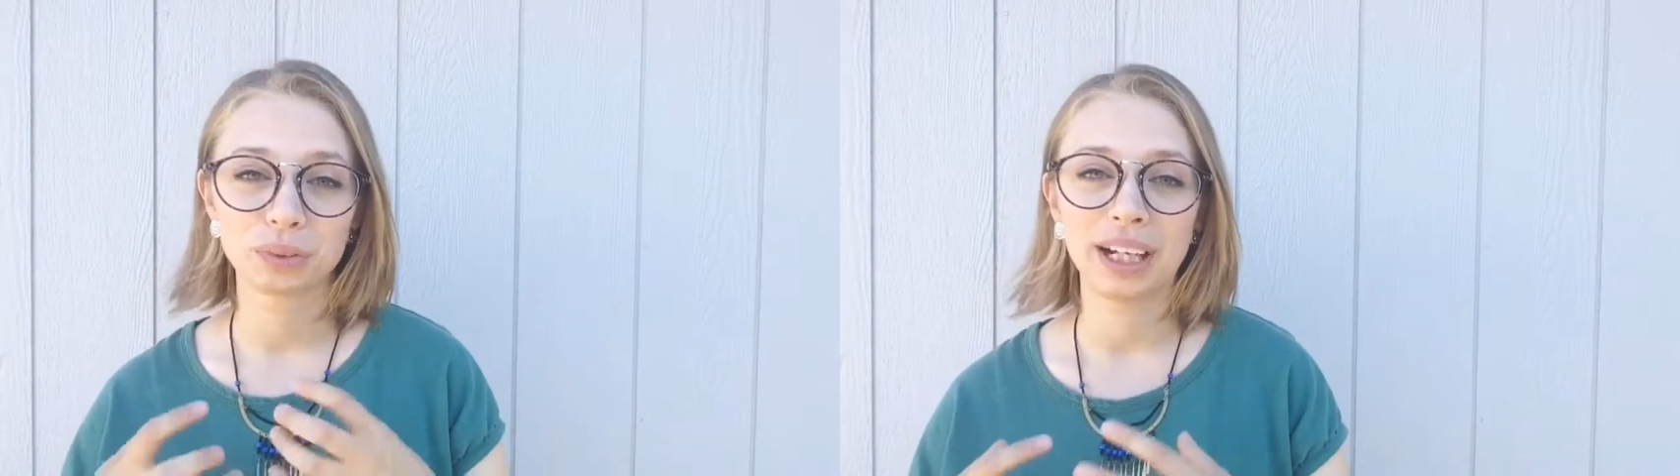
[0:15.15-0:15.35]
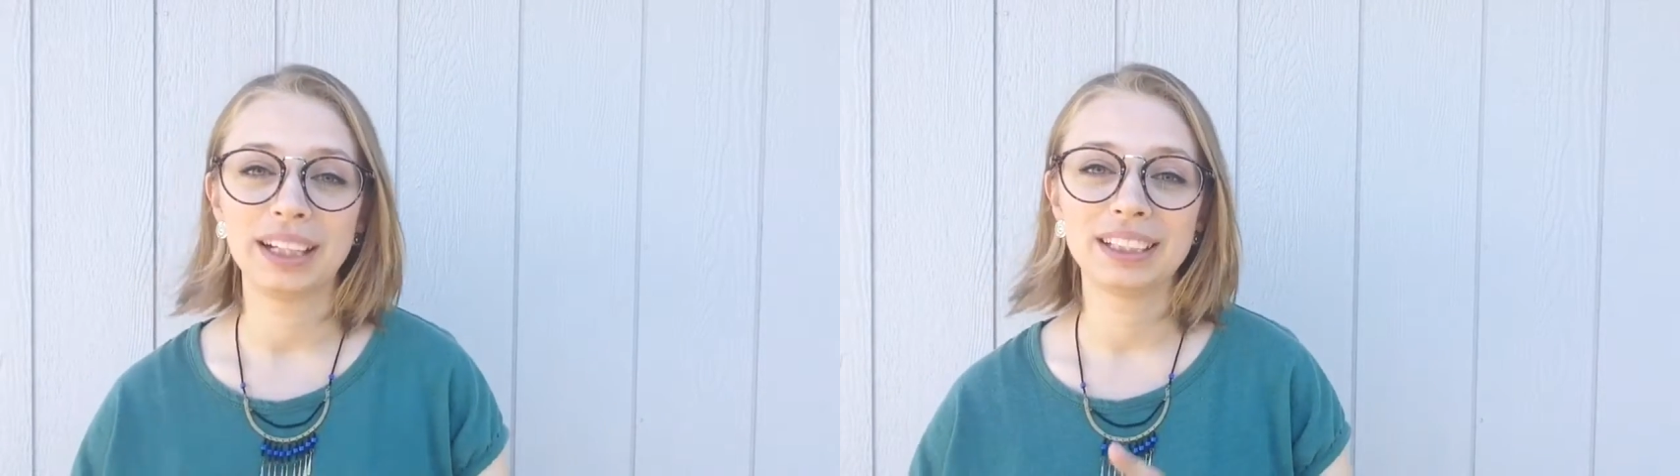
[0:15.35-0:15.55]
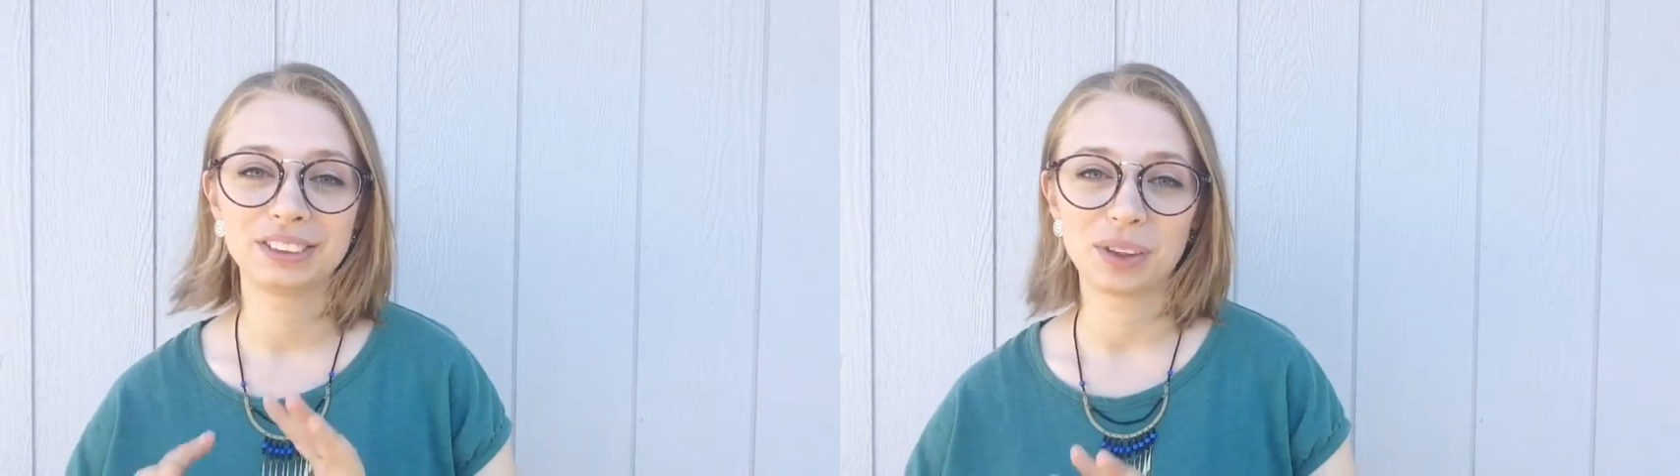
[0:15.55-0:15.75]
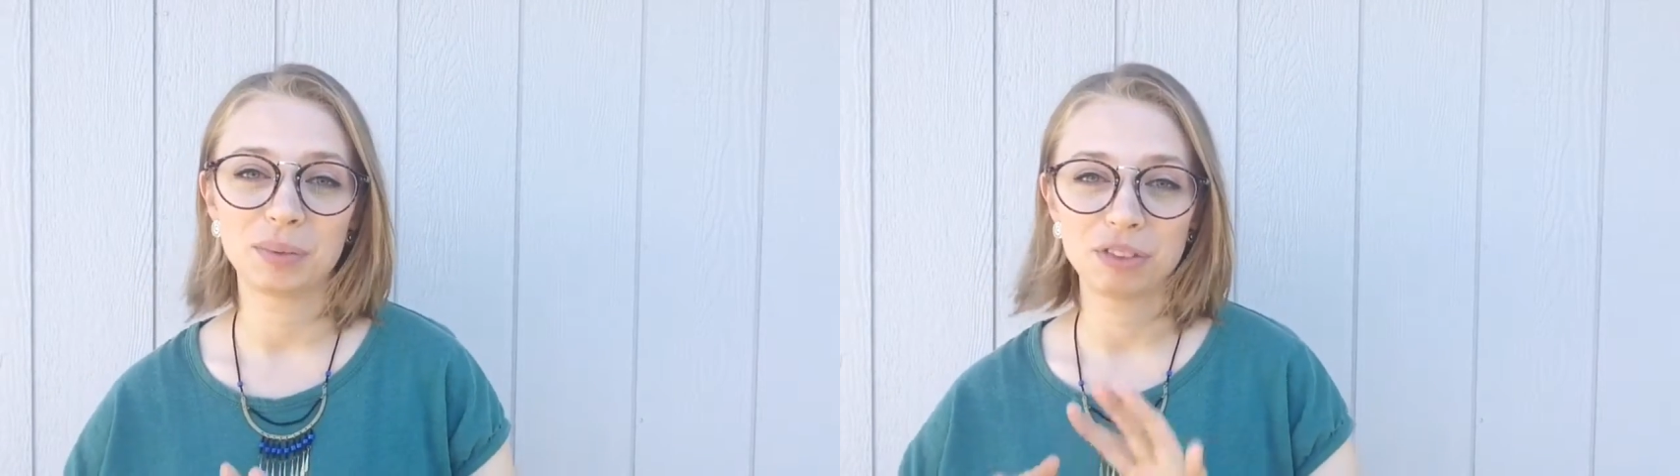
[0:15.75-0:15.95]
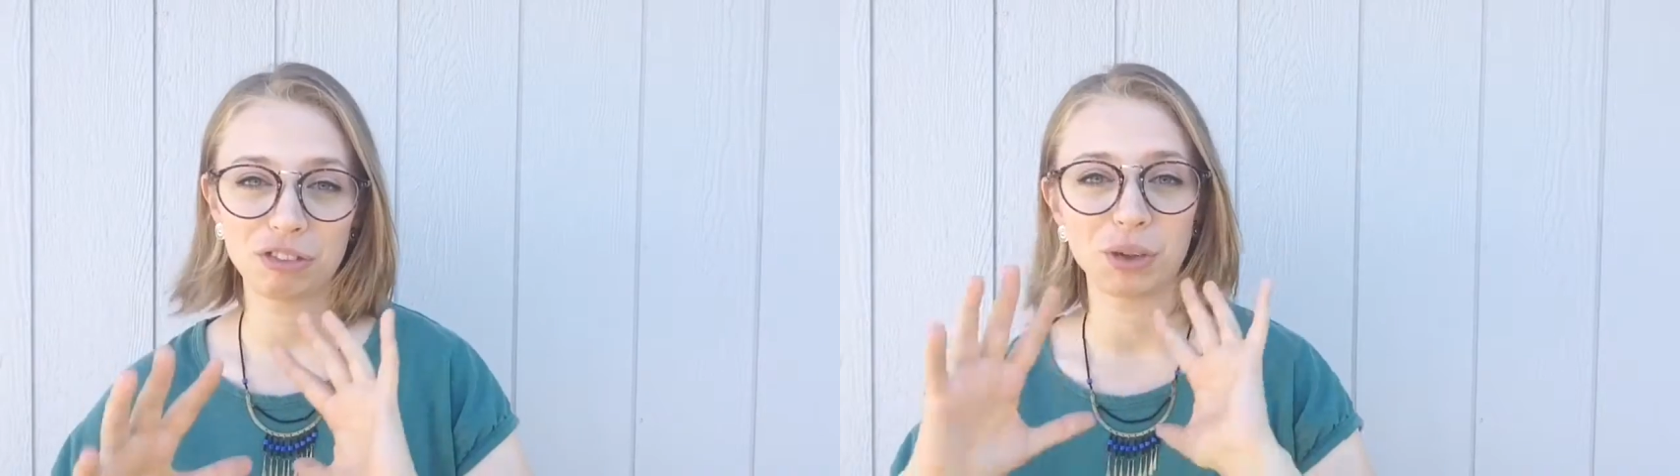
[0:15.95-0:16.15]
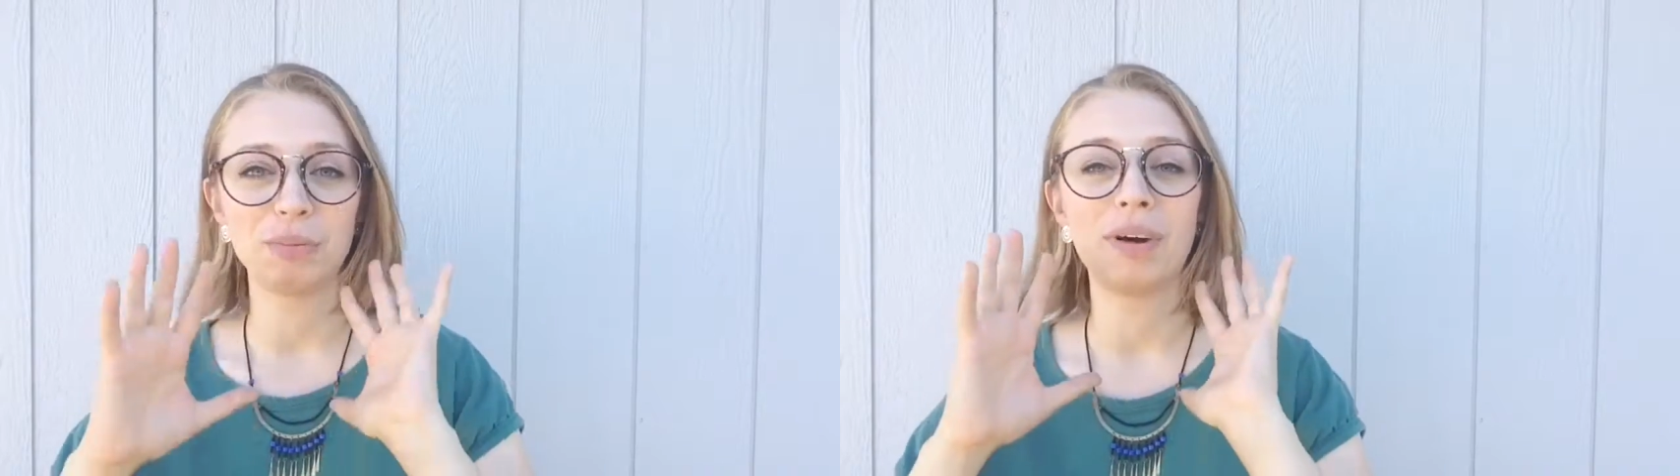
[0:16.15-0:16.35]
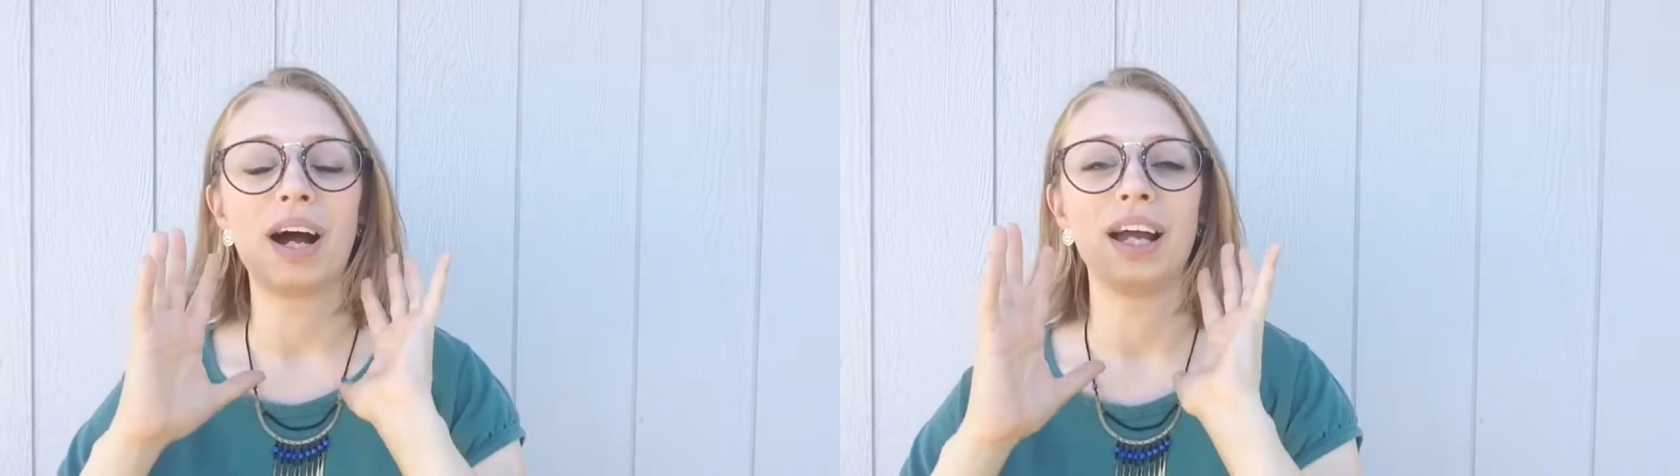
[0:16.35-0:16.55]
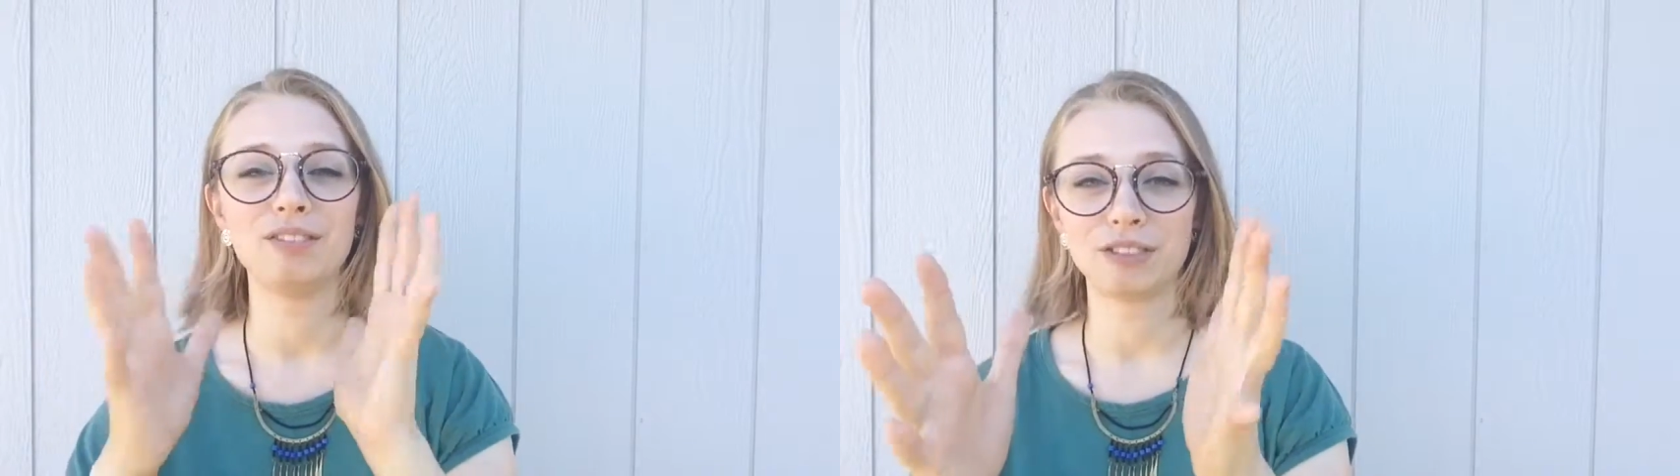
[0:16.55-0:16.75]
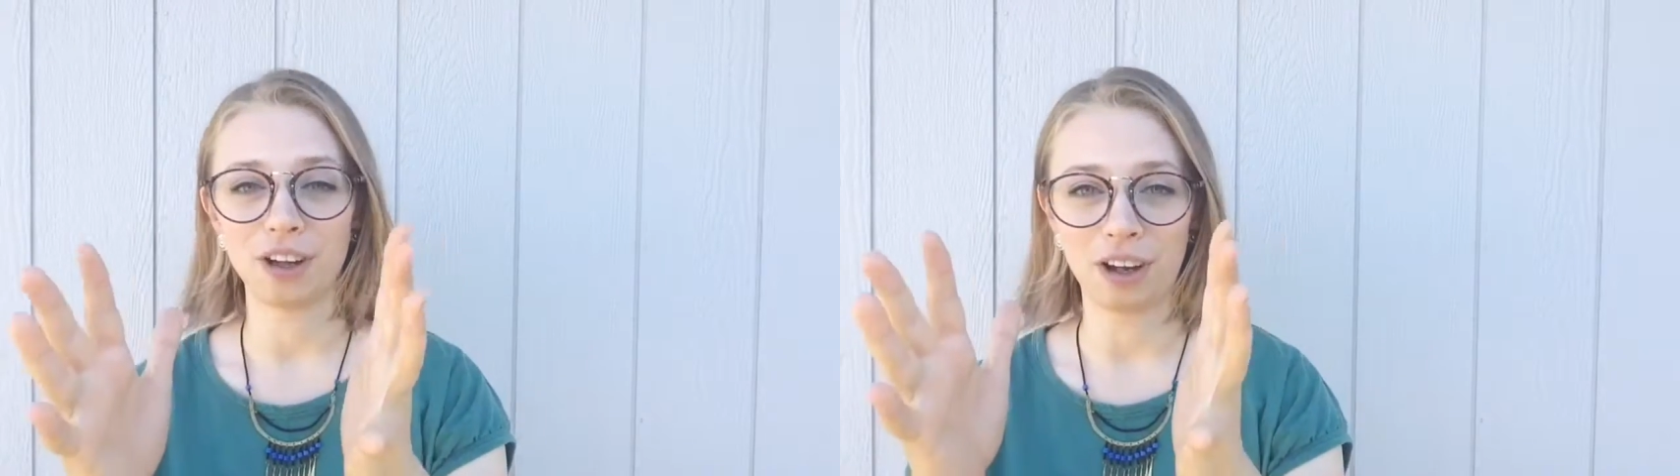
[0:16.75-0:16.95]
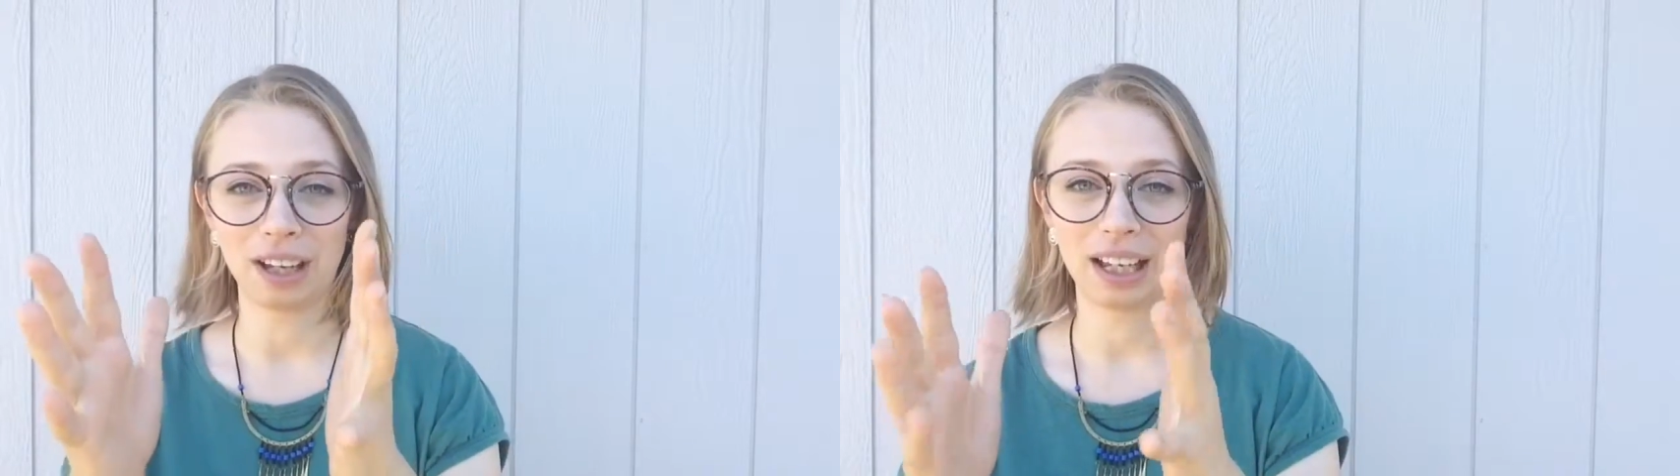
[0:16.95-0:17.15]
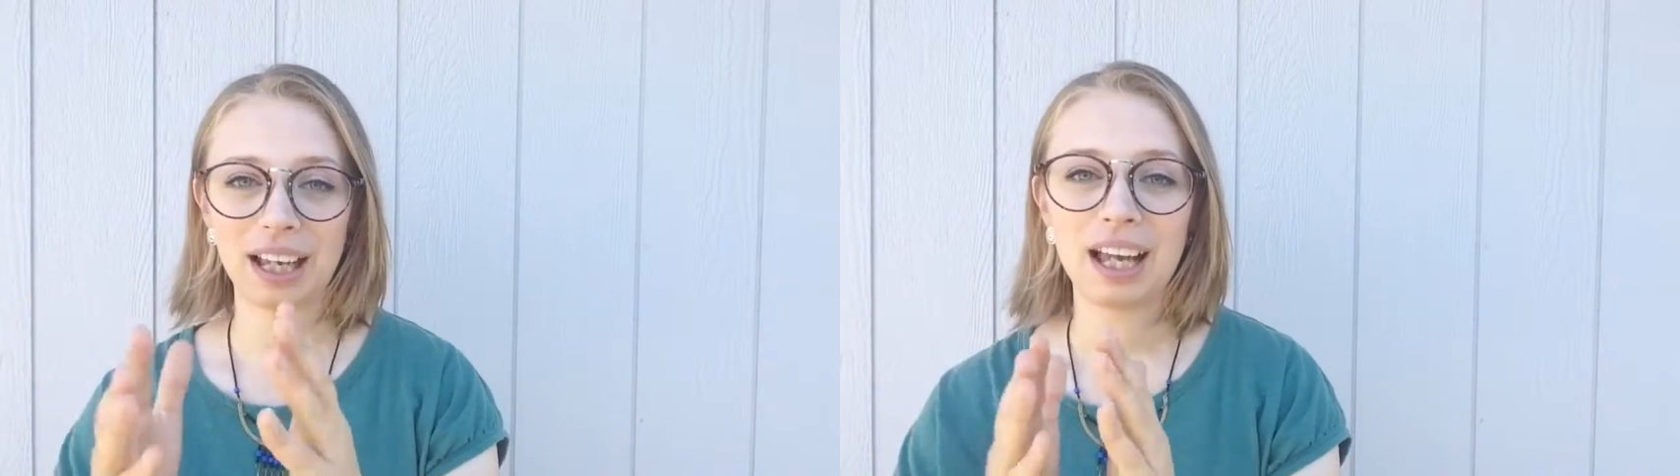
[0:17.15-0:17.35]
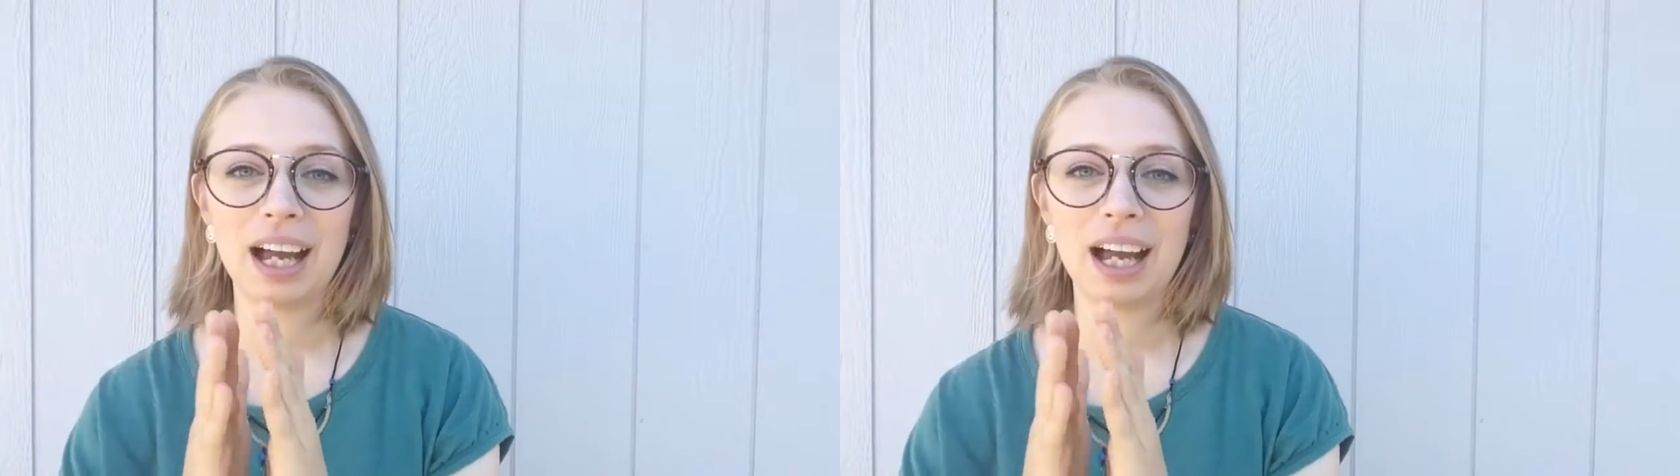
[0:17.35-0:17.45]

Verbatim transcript: write a script for my vlog.